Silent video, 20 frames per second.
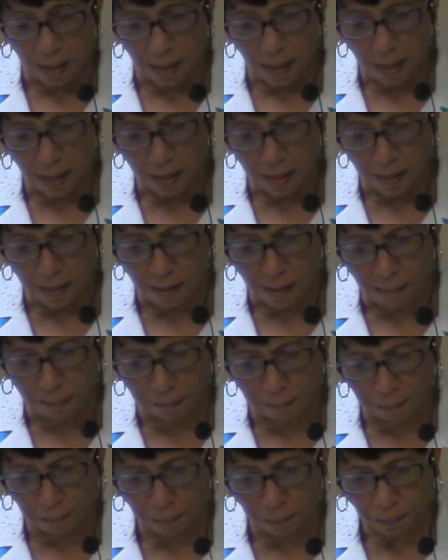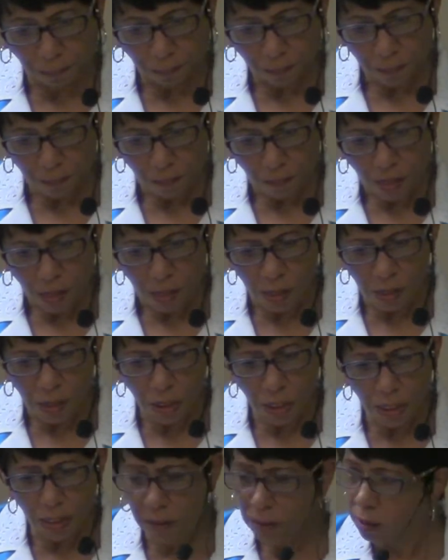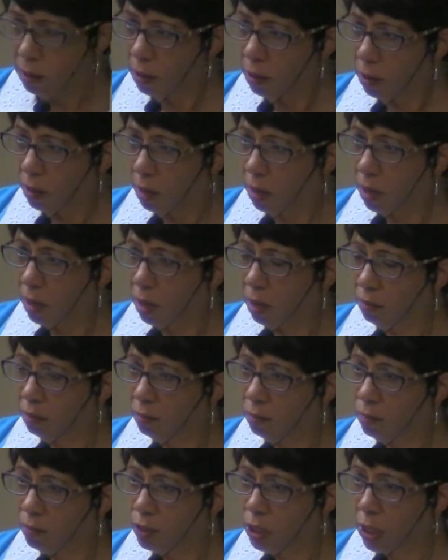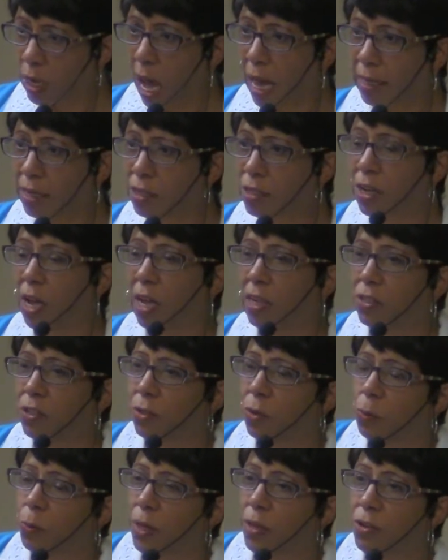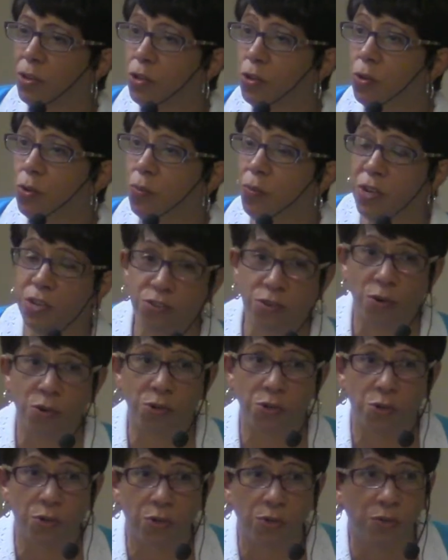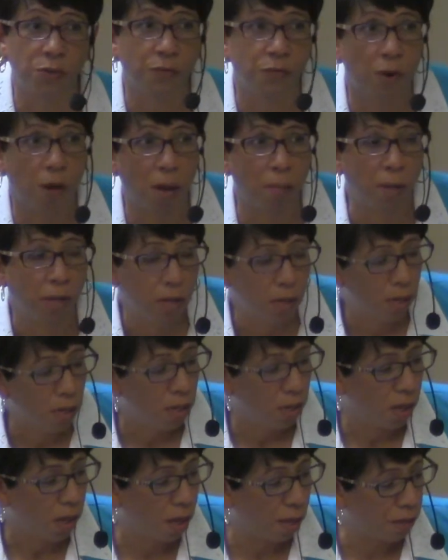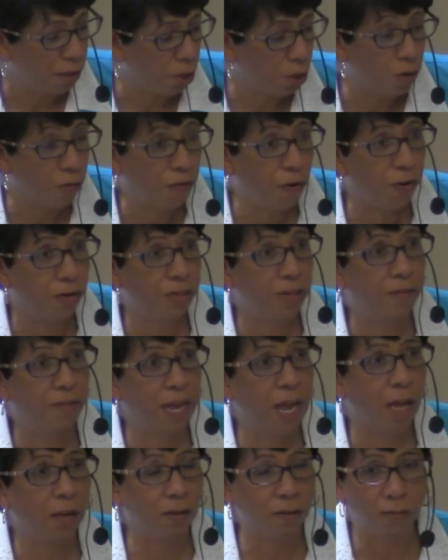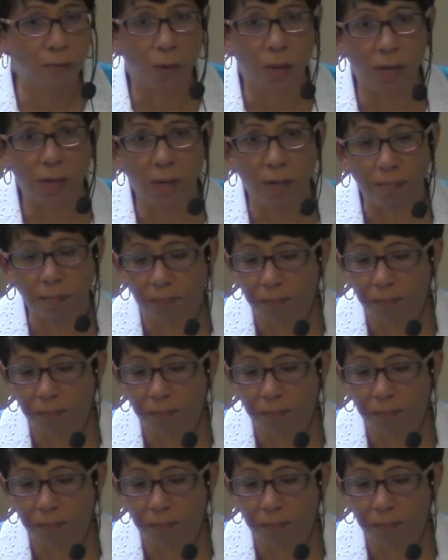And she got in touch with two researchers from the University of California,